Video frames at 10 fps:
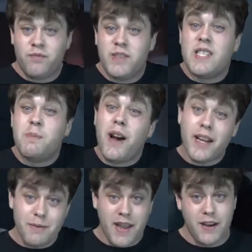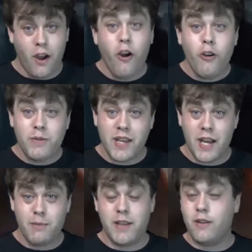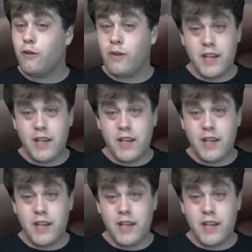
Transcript: Spider-Man Homecoming, or